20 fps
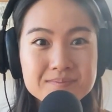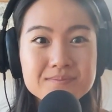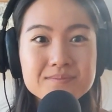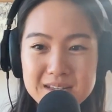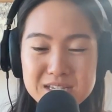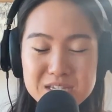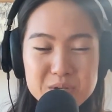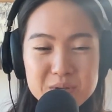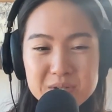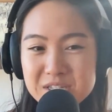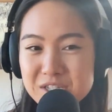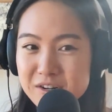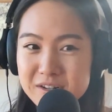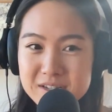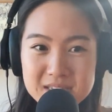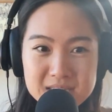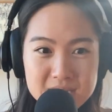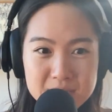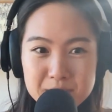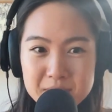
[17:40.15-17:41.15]
So it
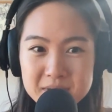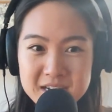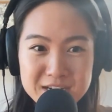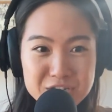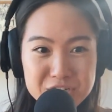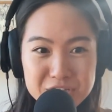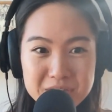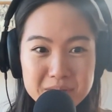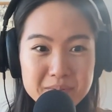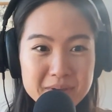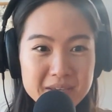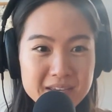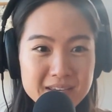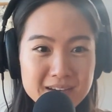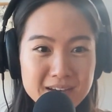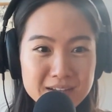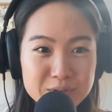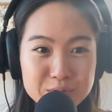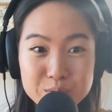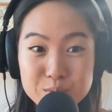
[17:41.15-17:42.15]
starts to potentially be
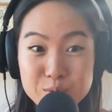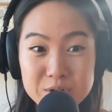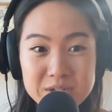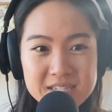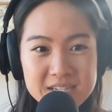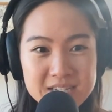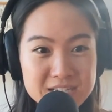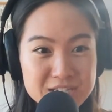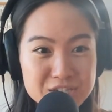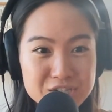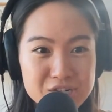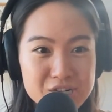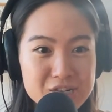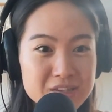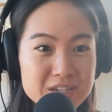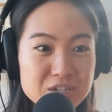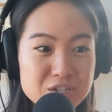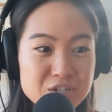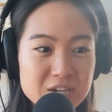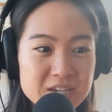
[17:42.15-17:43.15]
a little more sinister
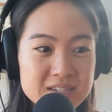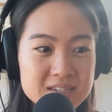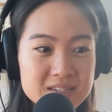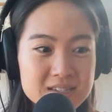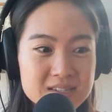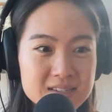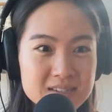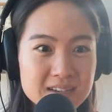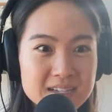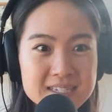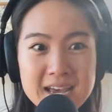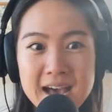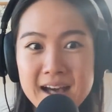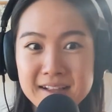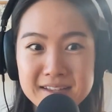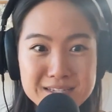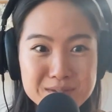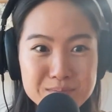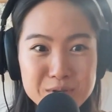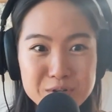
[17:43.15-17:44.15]
than just a
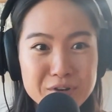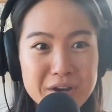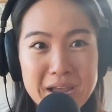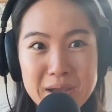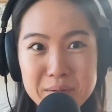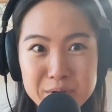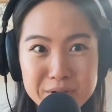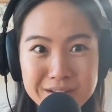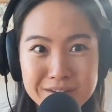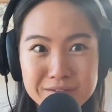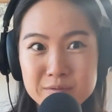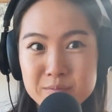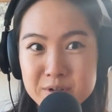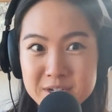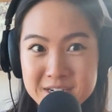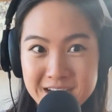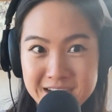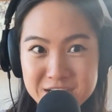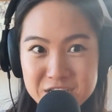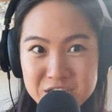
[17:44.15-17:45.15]
talisman or amulet for
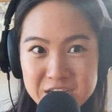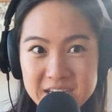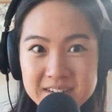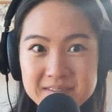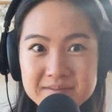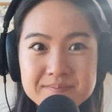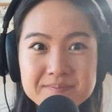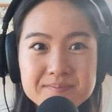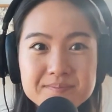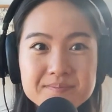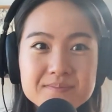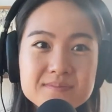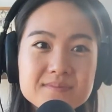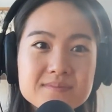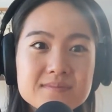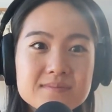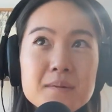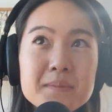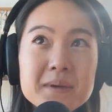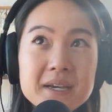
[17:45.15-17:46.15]
protection.
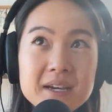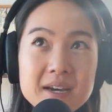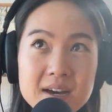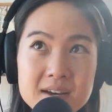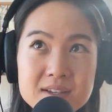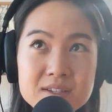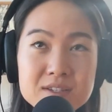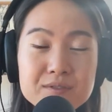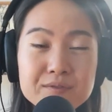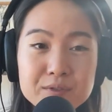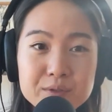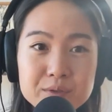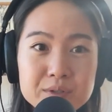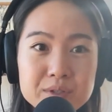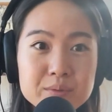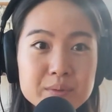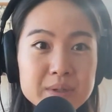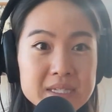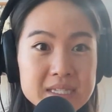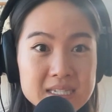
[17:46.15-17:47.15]
Because
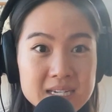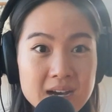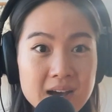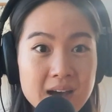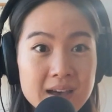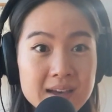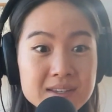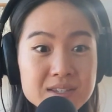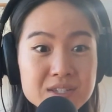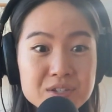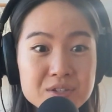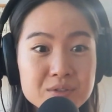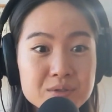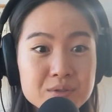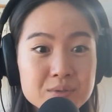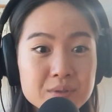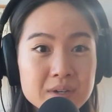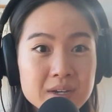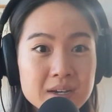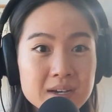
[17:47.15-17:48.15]
voodoo was tied
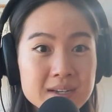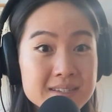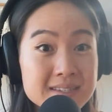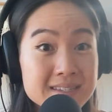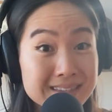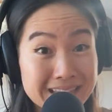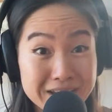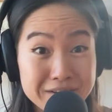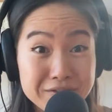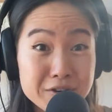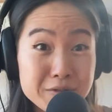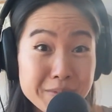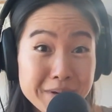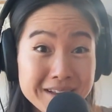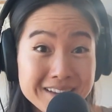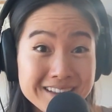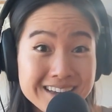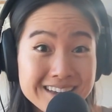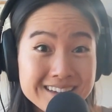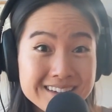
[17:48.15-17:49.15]
to a slave
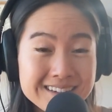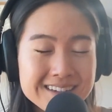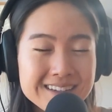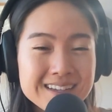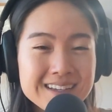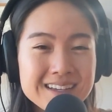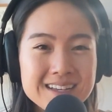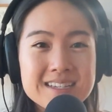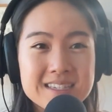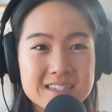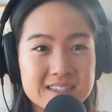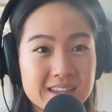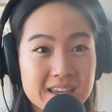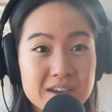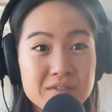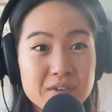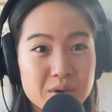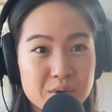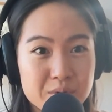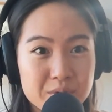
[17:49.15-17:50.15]
rebellion,
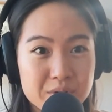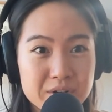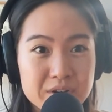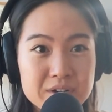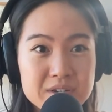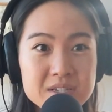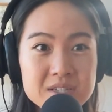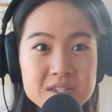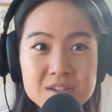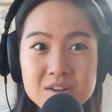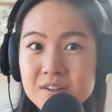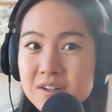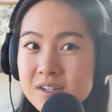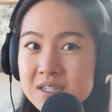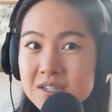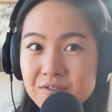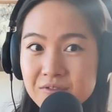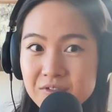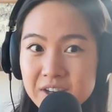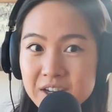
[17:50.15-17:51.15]
slave owners started
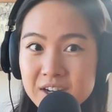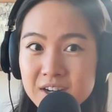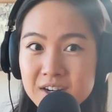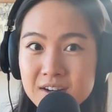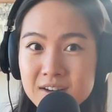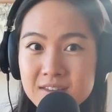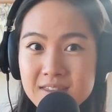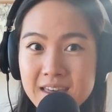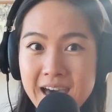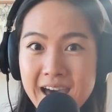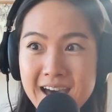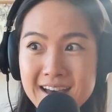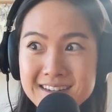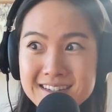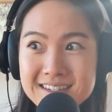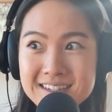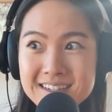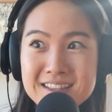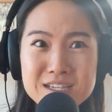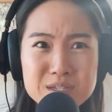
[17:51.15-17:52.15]
to fear
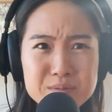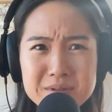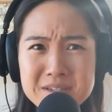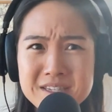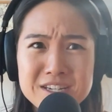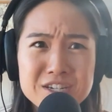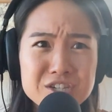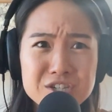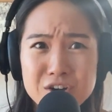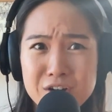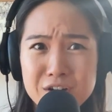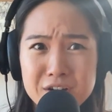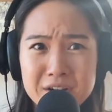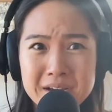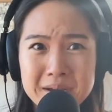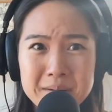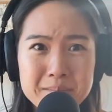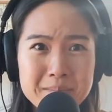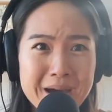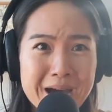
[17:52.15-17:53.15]
that this was a
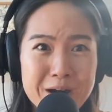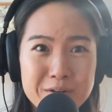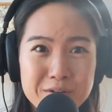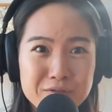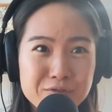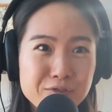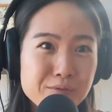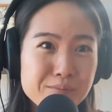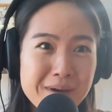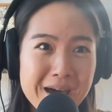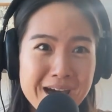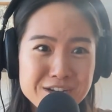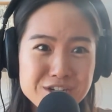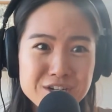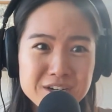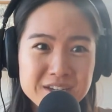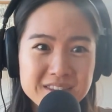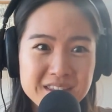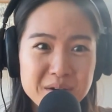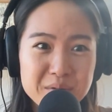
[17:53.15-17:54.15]
dark and powerful
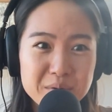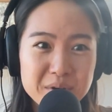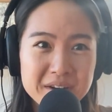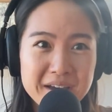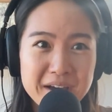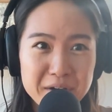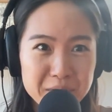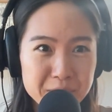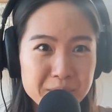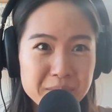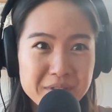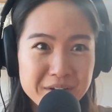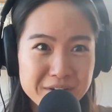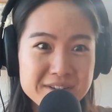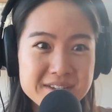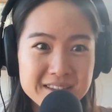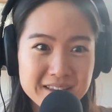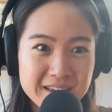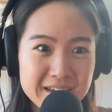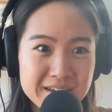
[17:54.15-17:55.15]
magic that would help
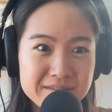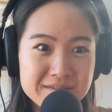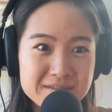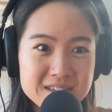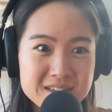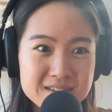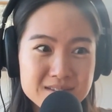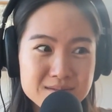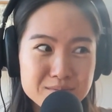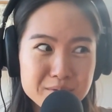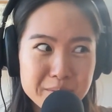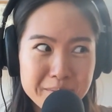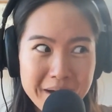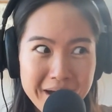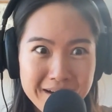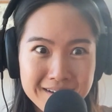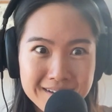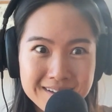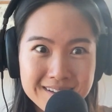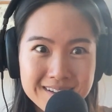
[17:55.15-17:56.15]
their slaves
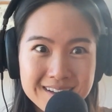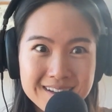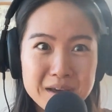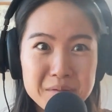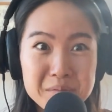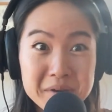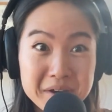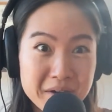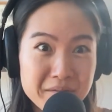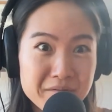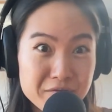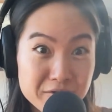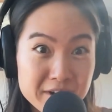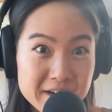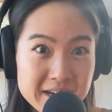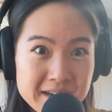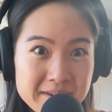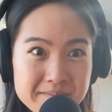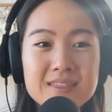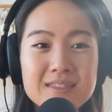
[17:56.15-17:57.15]
rebel and become
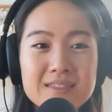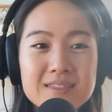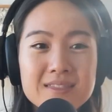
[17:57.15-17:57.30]
free.